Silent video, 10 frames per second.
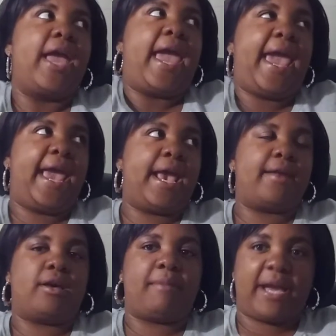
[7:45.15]
And
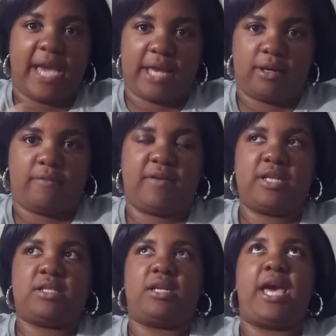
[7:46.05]
I got an event
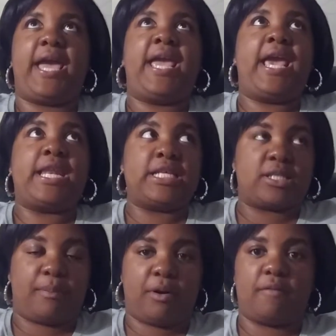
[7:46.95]
tonight and it's the
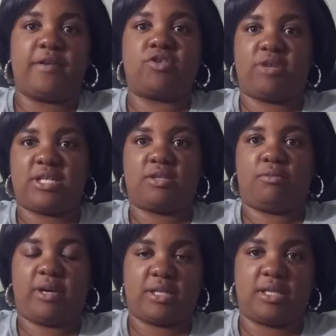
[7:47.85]
perfect dress to
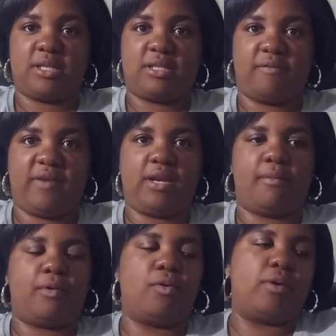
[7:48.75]
wear to this event I'm
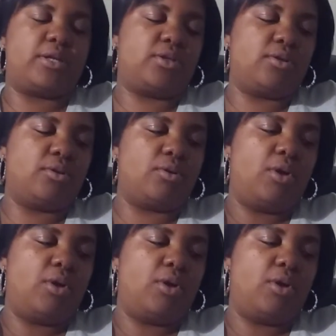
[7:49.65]
going to.